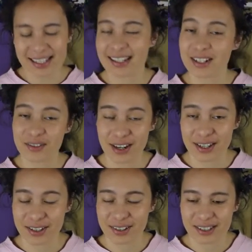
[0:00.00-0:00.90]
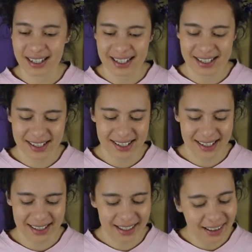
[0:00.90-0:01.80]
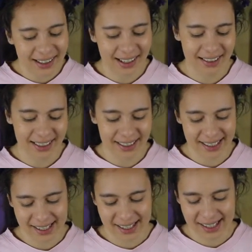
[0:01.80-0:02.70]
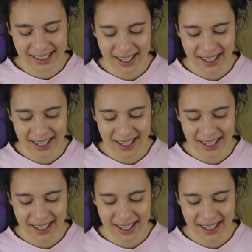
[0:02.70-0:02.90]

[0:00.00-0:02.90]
Sanji fangirl, I can't handle these things,